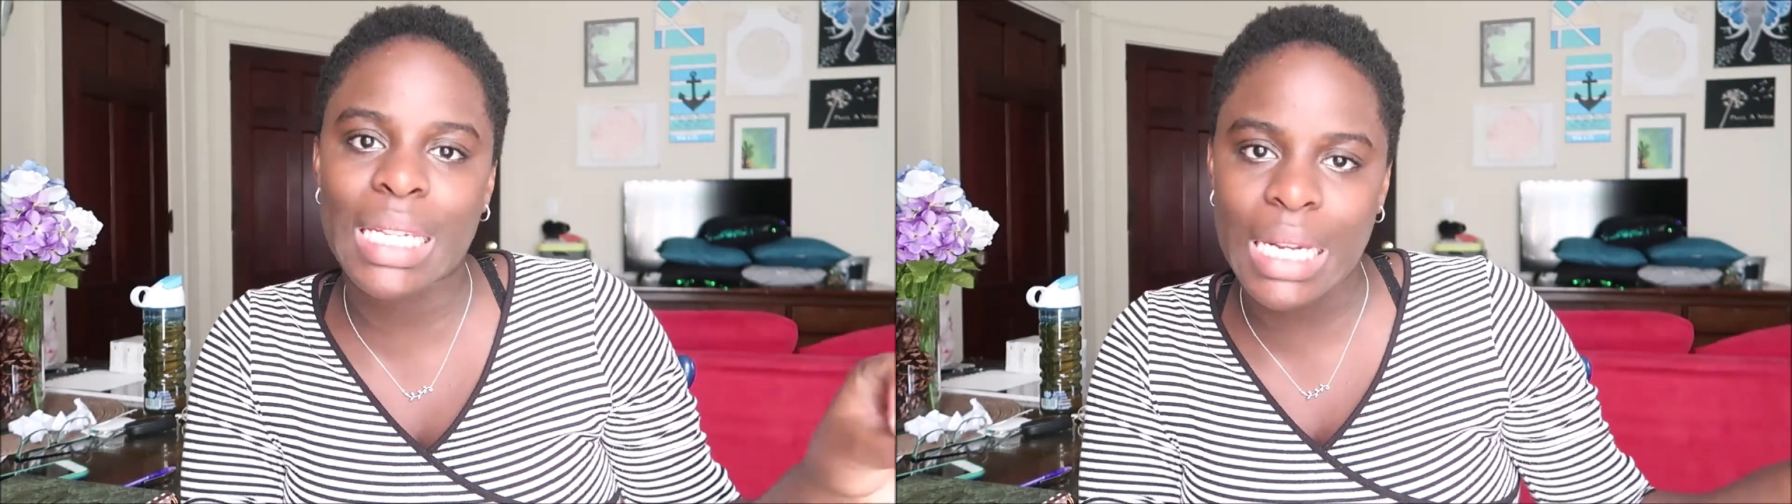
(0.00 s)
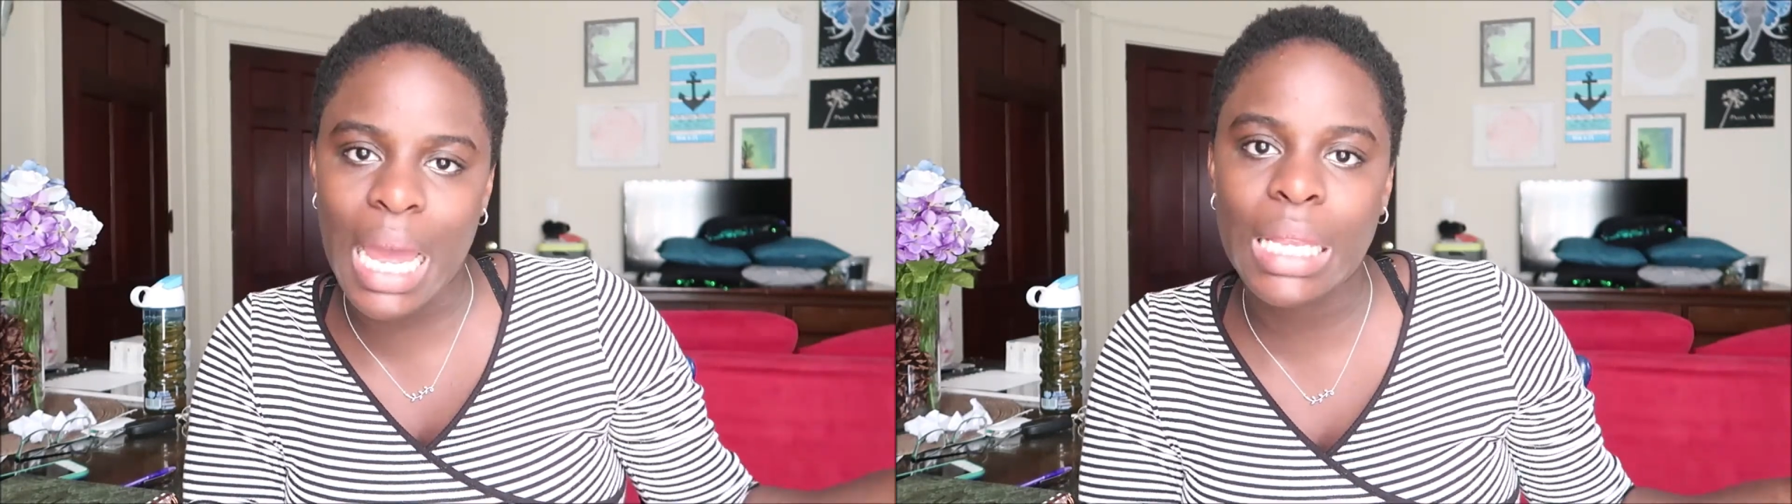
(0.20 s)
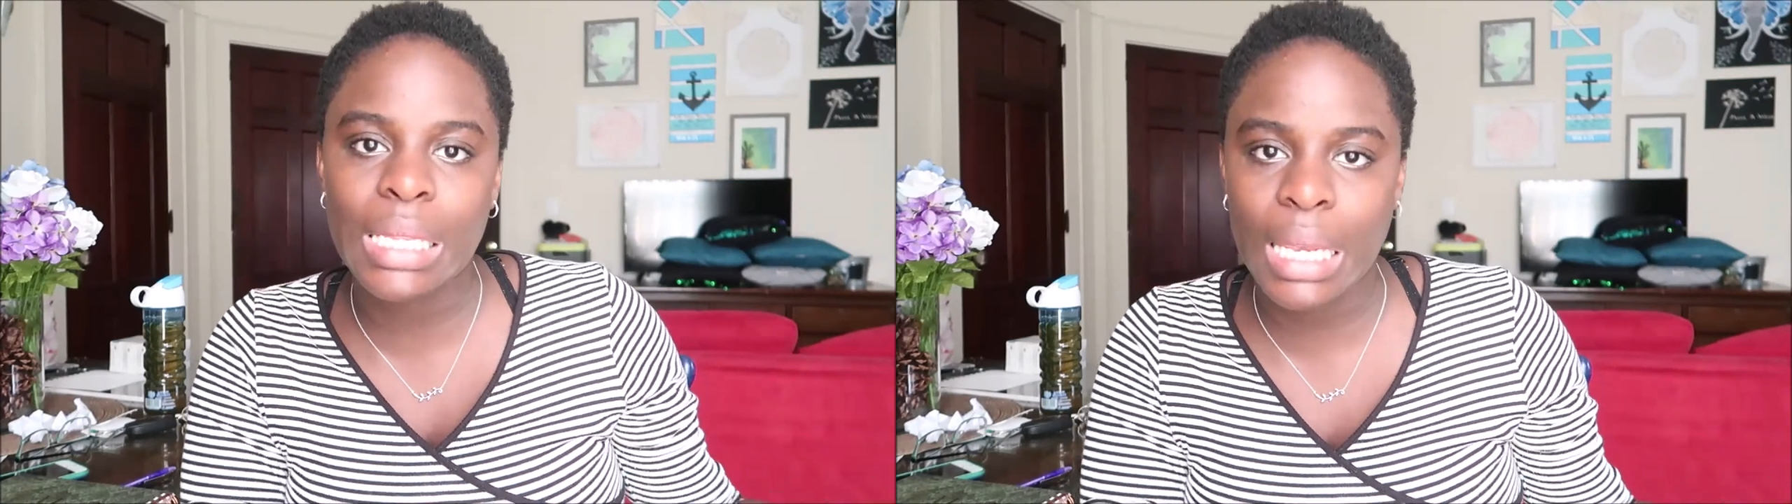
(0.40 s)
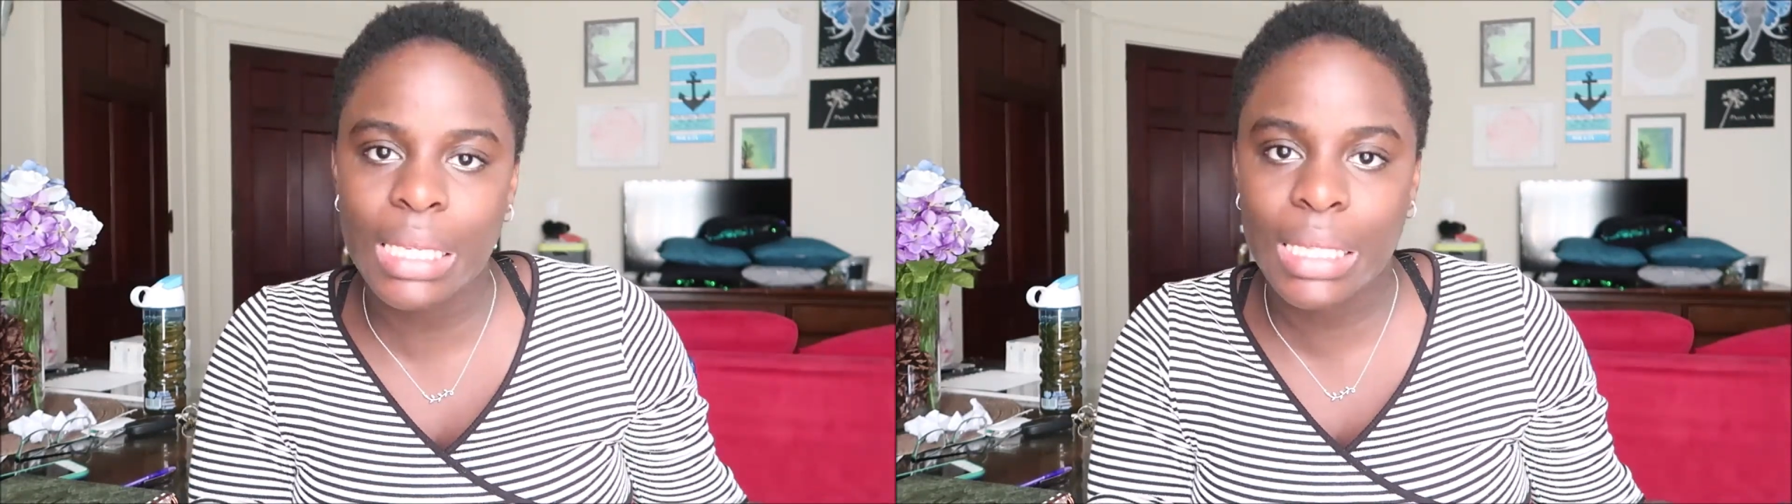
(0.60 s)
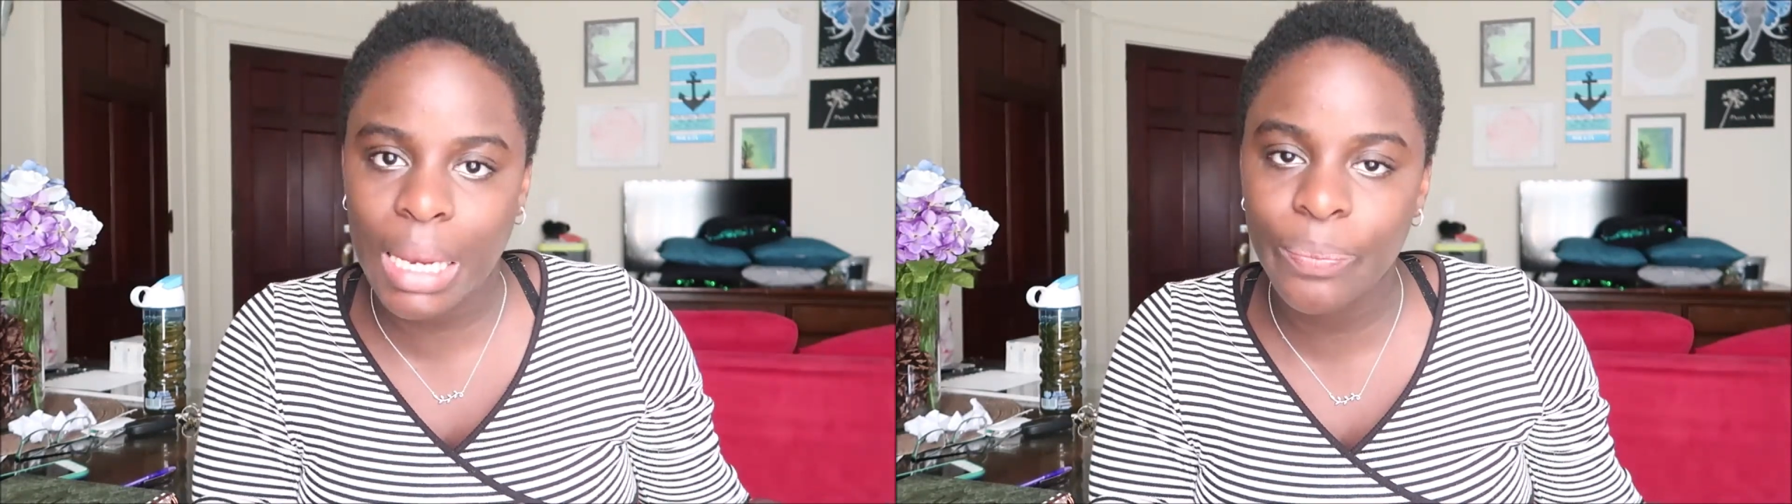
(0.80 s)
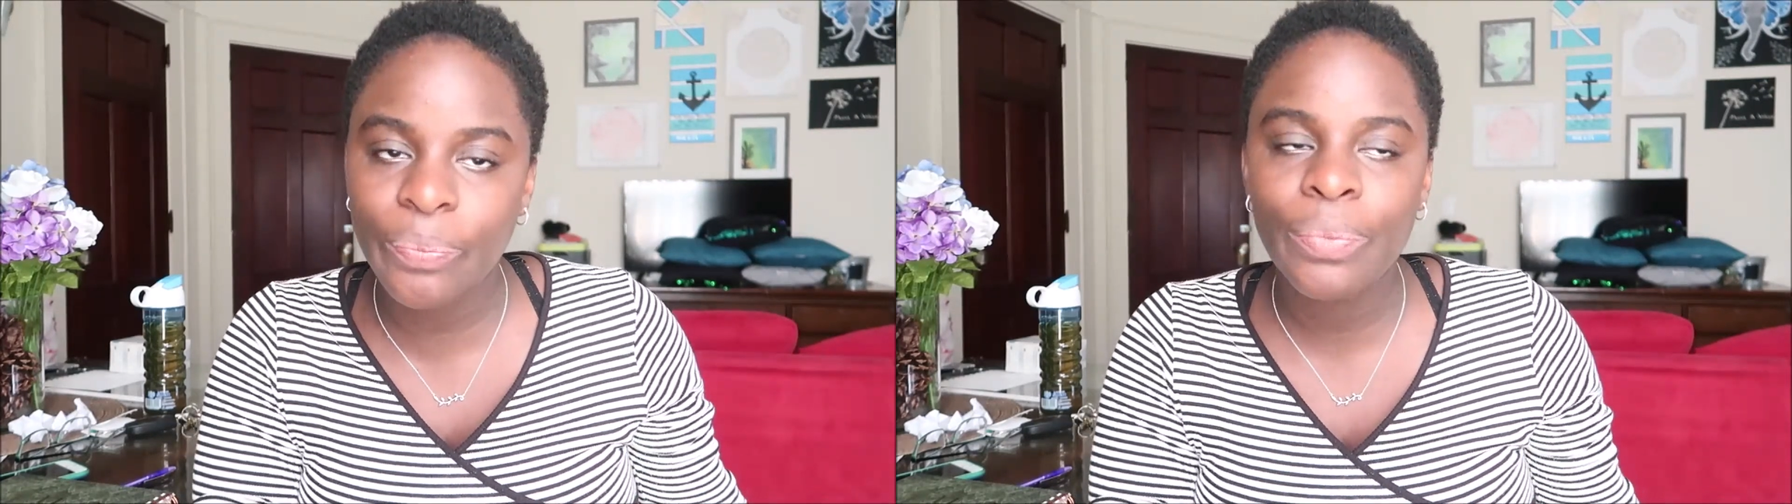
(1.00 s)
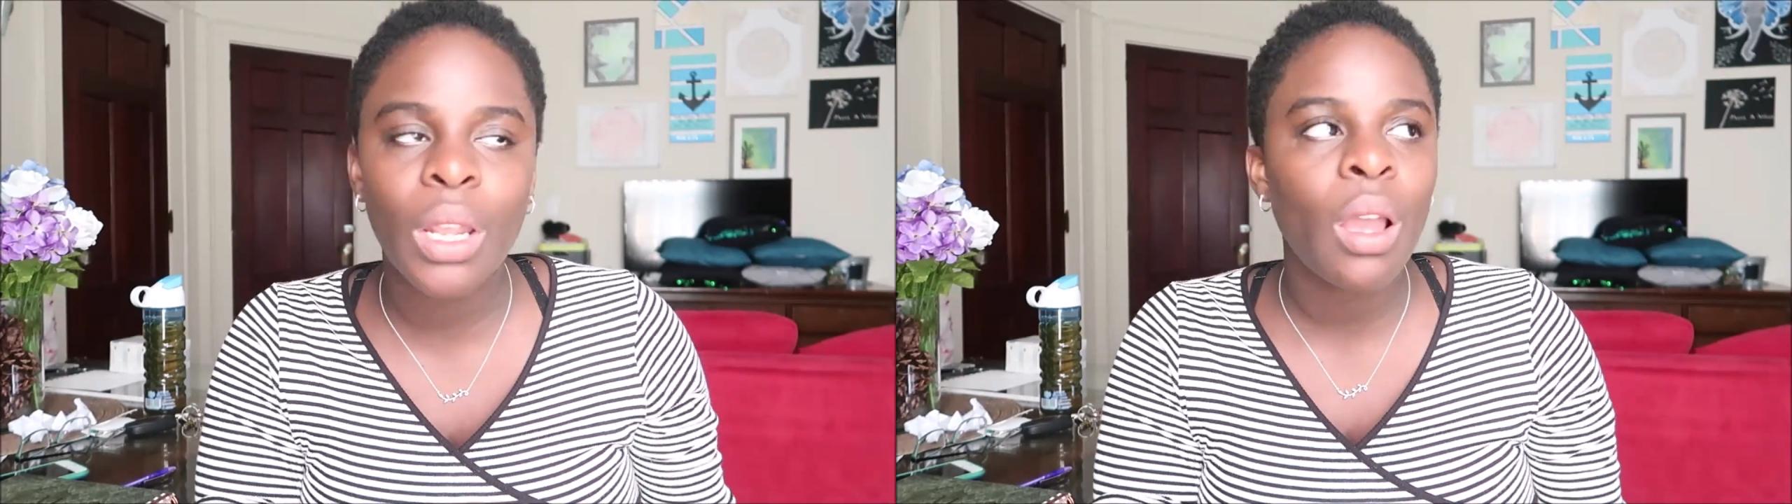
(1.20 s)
to not say his name.